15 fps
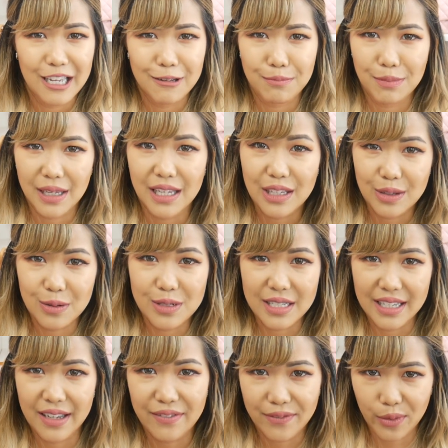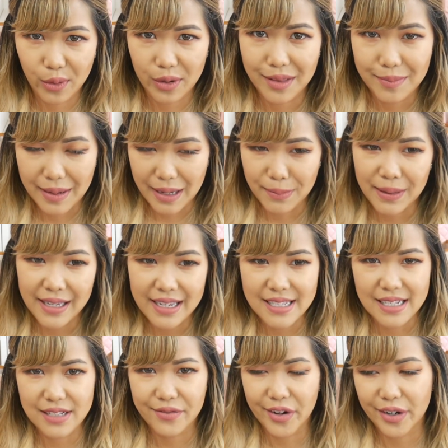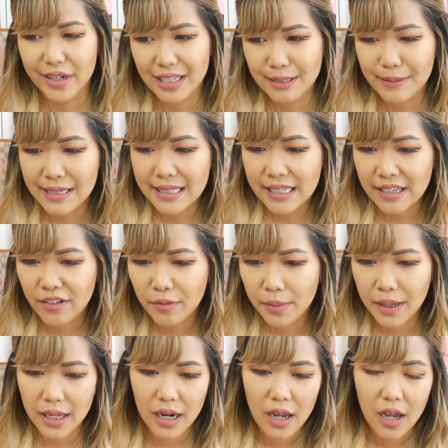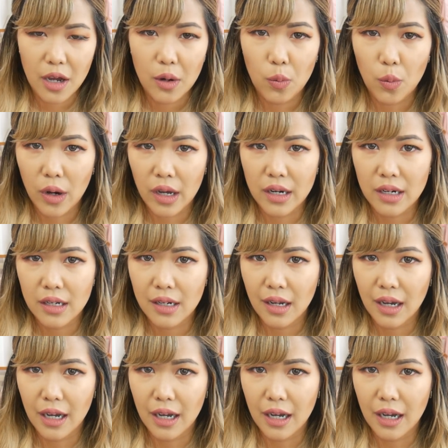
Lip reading: me using it for the baby because it's very expensive, but one